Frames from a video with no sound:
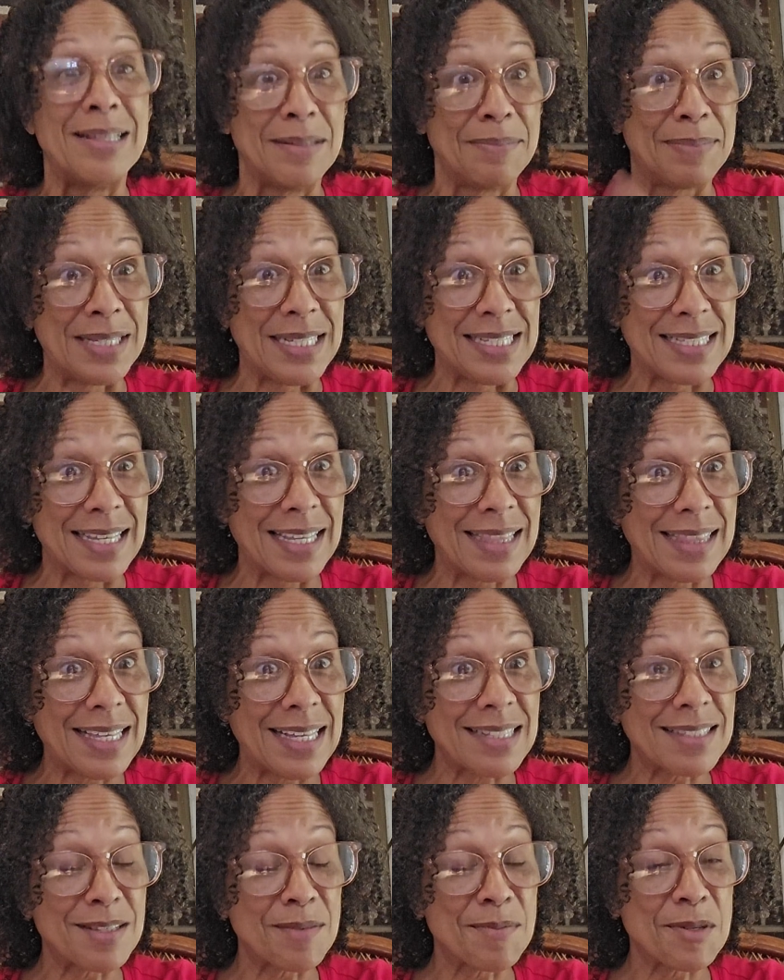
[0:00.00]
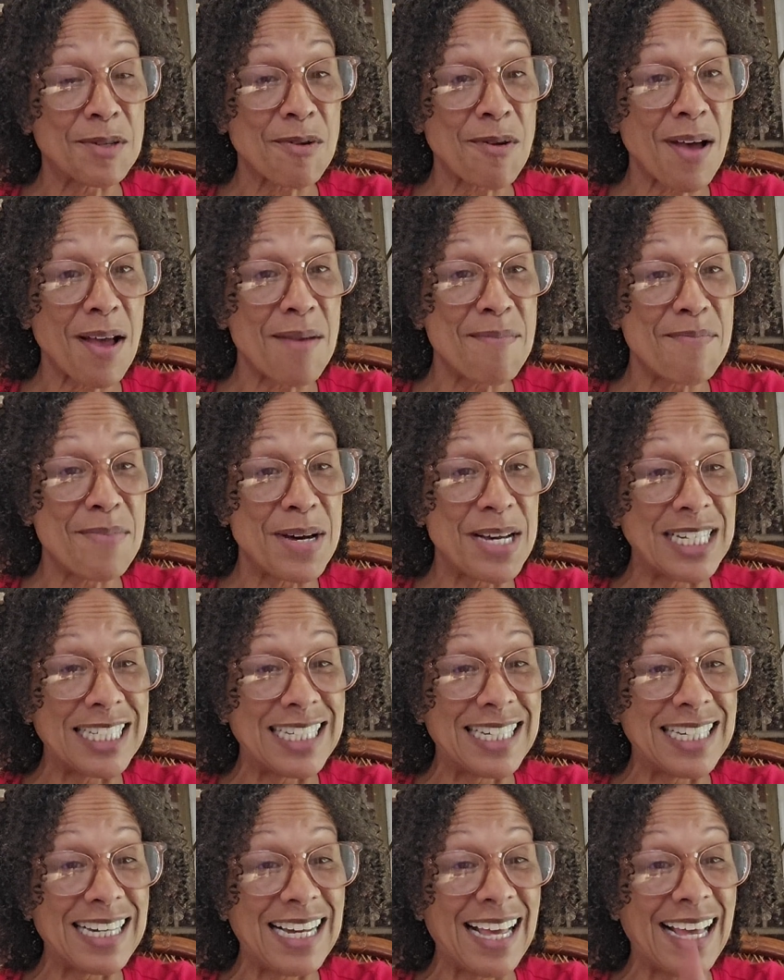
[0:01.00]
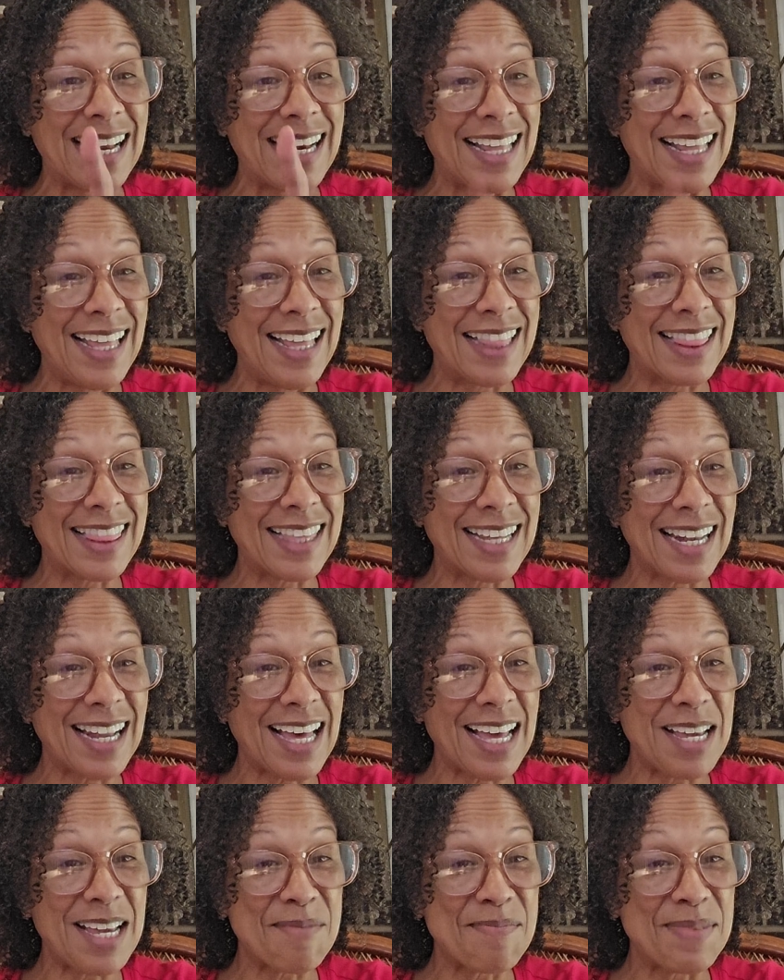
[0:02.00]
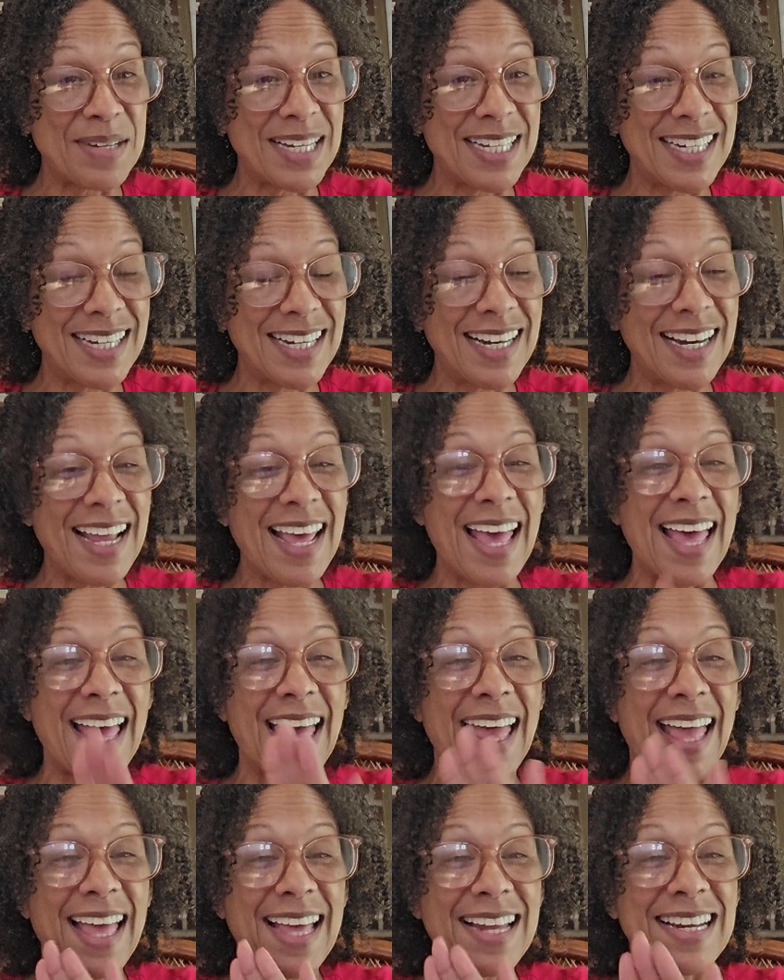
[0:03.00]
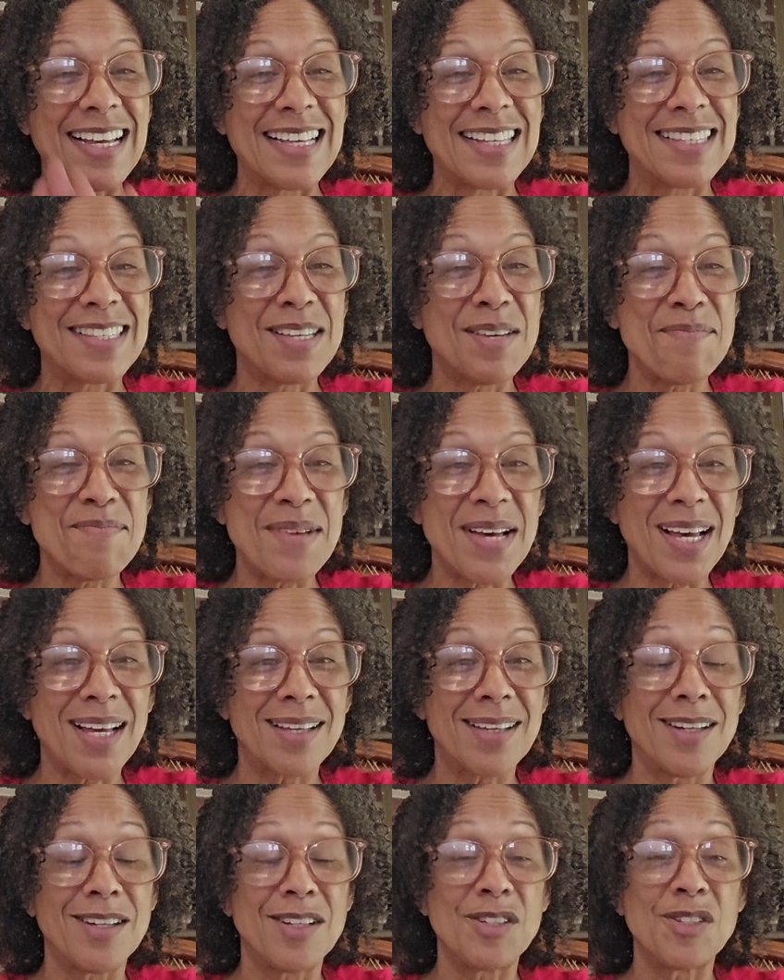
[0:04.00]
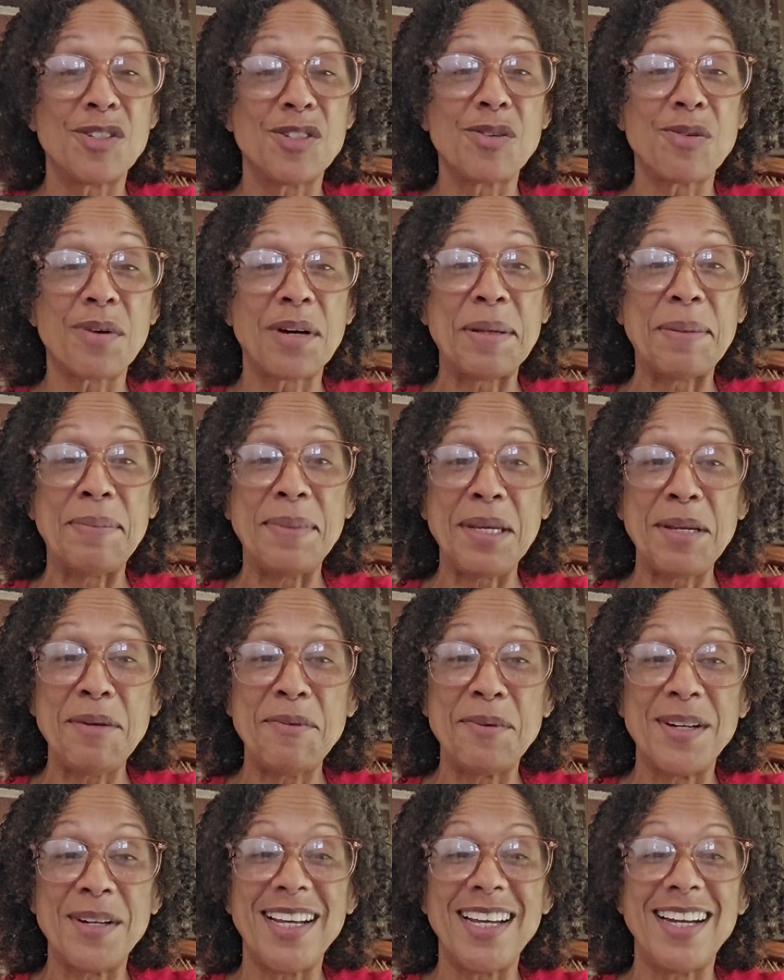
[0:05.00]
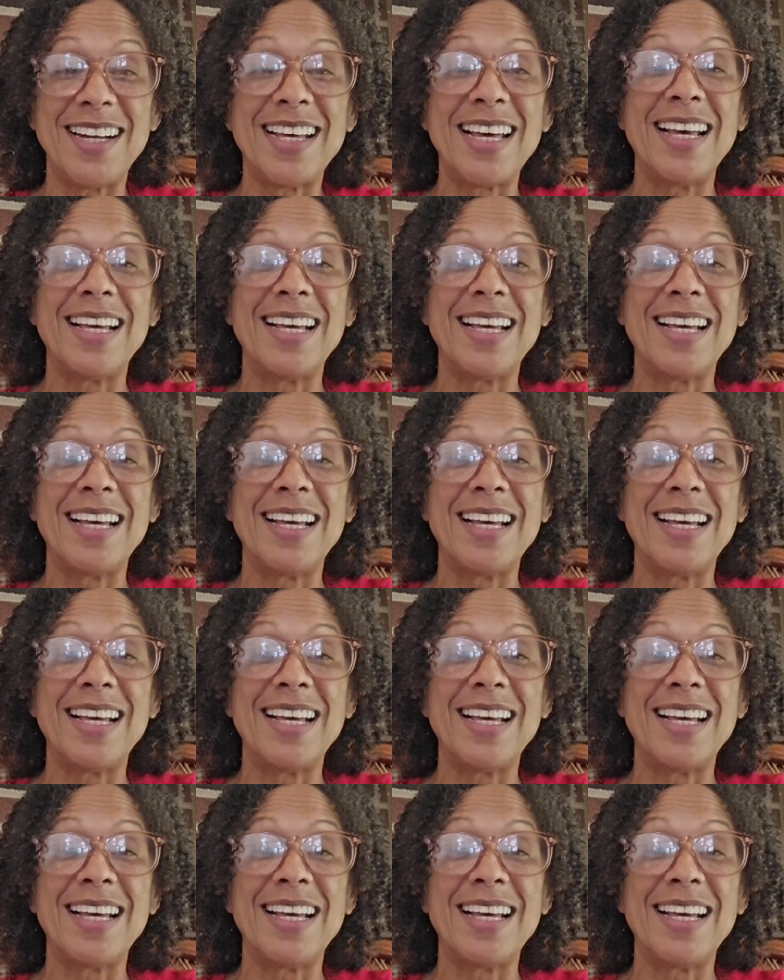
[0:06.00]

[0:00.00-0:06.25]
please hit that subscribe button and hit the like button and sit back and enjoy me read